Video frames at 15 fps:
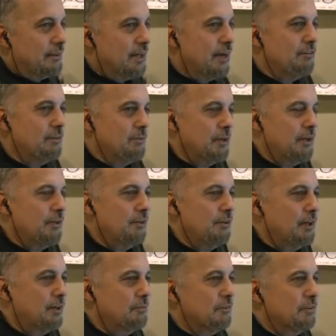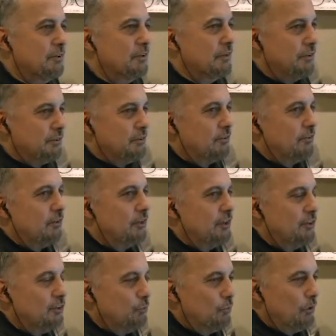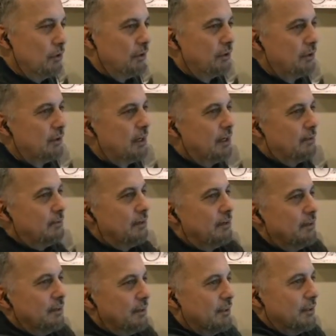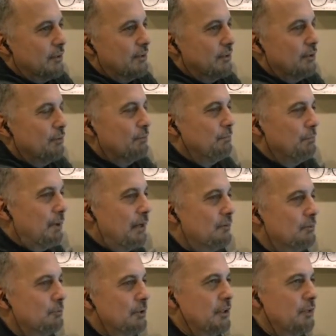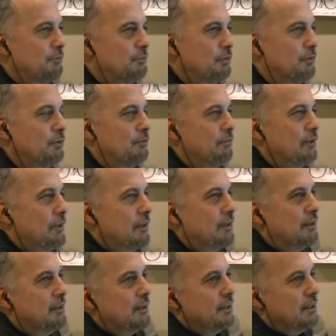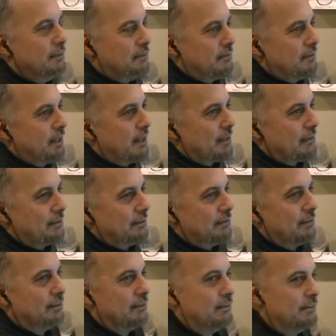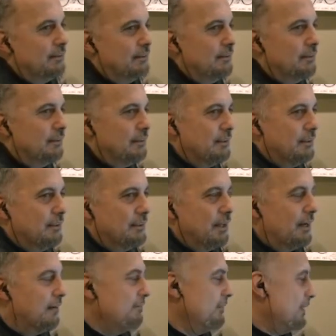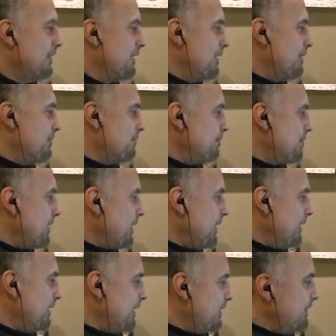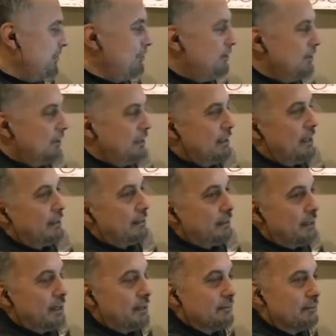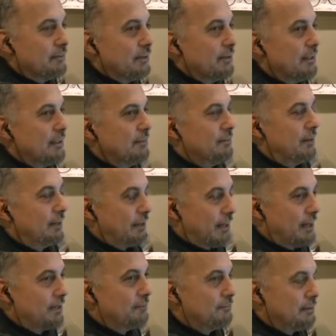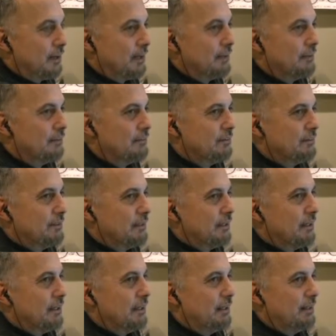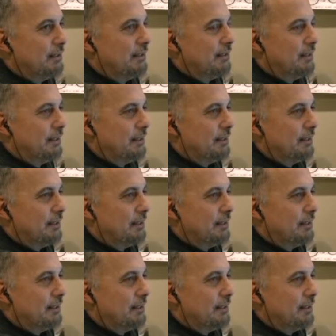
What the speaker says: everybody who comes here is just looking to work and possibly improve their status in life. And that is certainly not the case. There is a lot of violence and